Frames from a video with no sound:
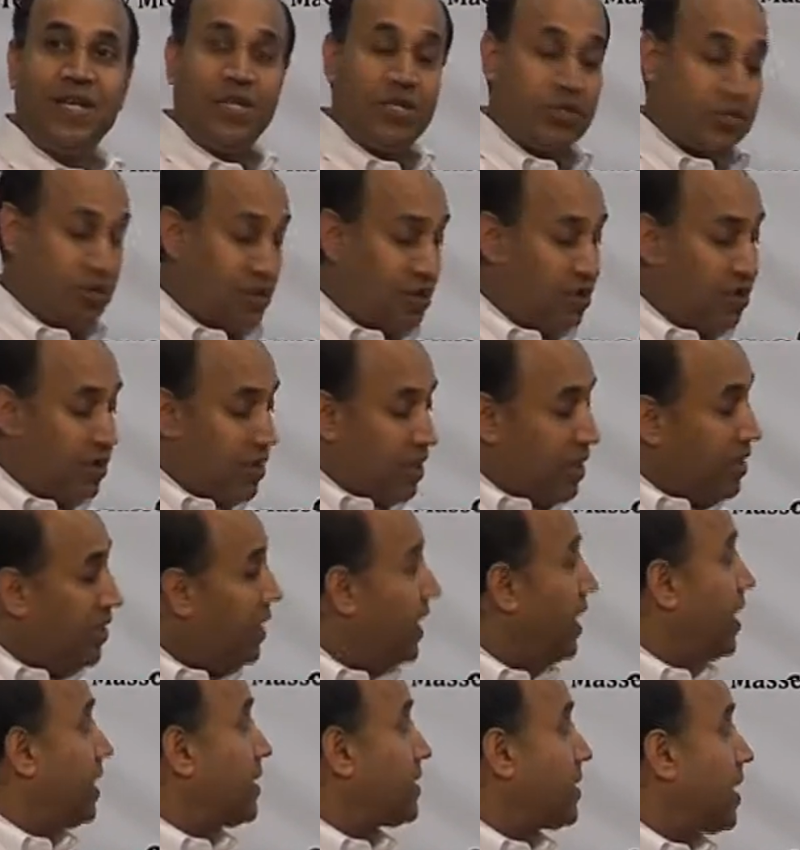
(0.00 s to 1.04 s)
So,
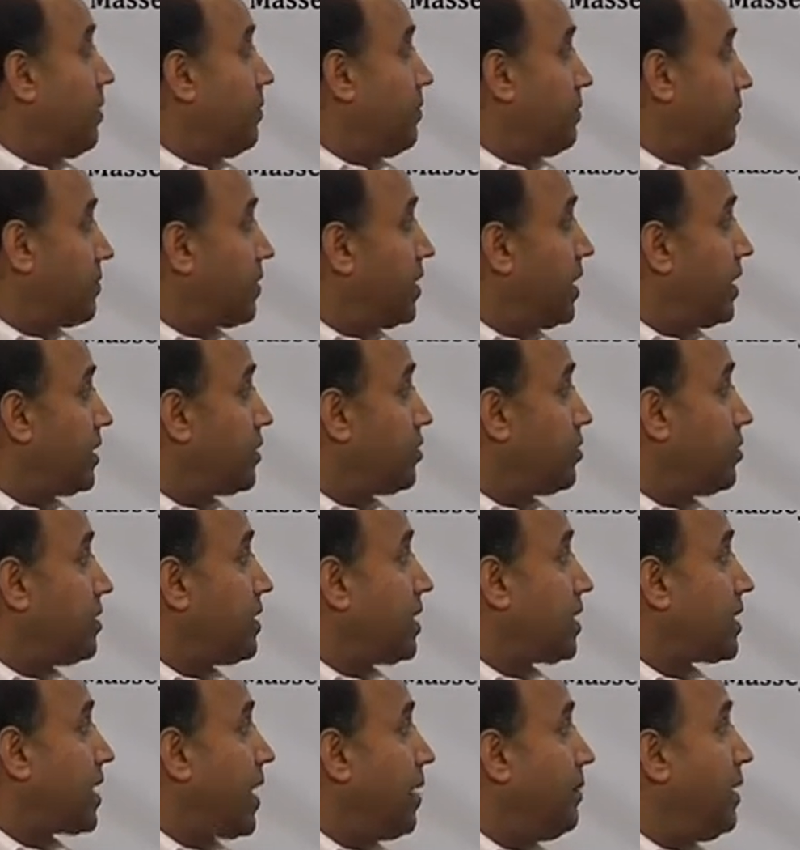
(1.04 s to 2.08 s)
there are some things which
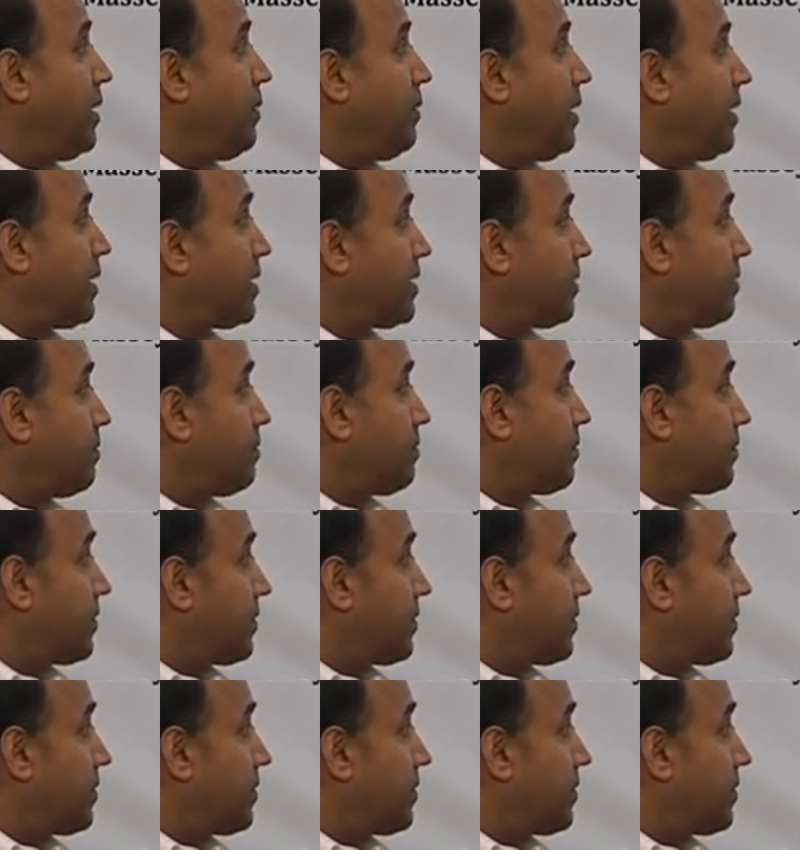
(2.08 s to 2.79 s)
are coming, but